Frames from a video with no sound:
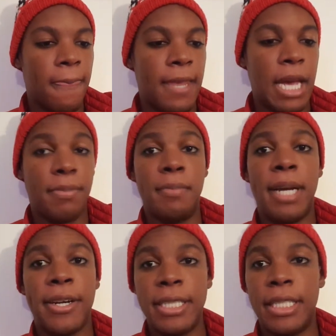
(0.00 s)
Yeah, but
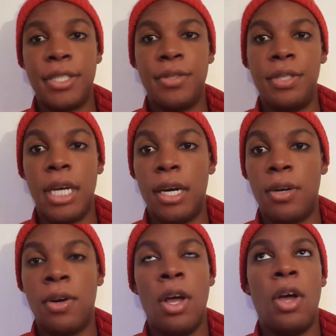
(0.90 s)
Mary, Did You
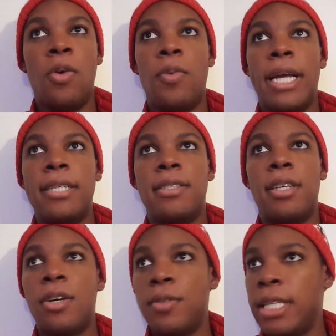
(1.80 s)
Know, when
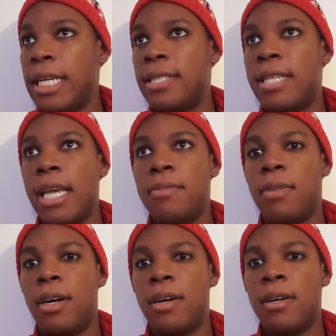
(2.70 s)
Tony and
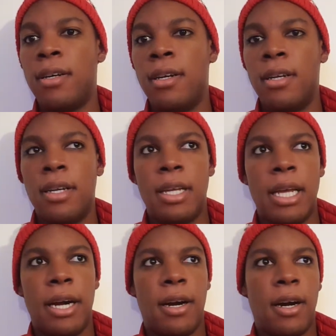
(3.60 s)
Tamar
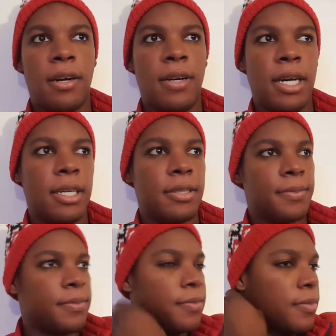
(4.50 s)
are
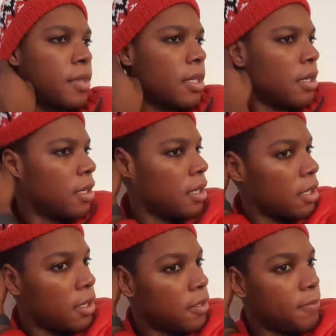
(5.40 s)

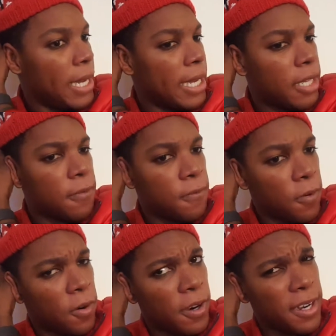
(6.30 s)
going back and
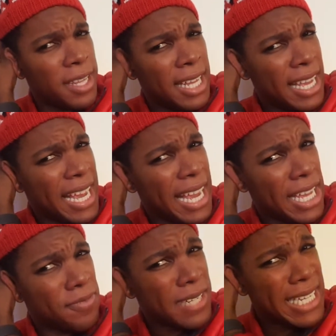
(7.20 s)
forth,
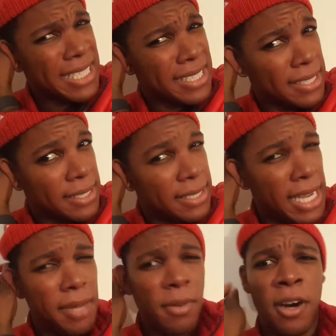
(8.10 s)
and when
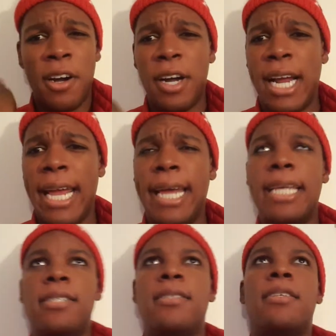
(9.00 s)
Tamar
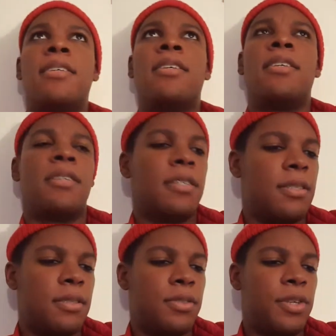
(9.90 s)
and
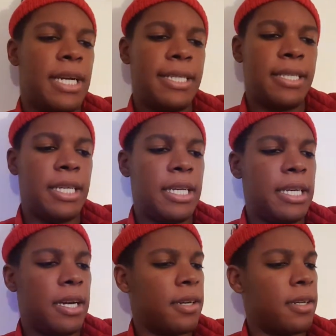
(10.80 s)

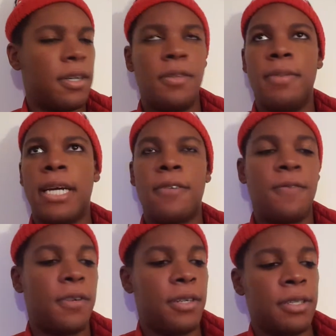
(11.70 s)
Tracy are going back and
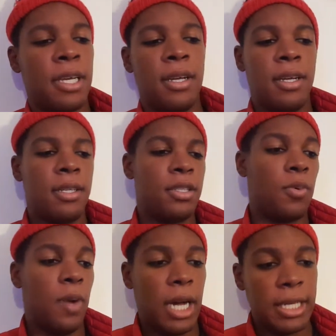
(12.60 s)
forth,
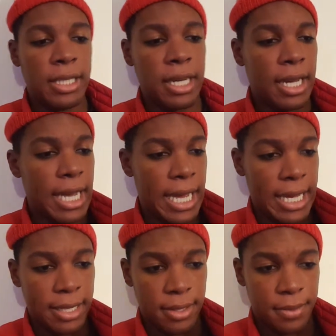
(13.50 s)
Tawanda
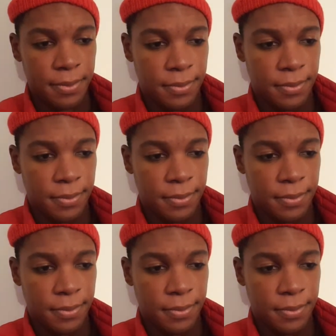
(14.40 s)
and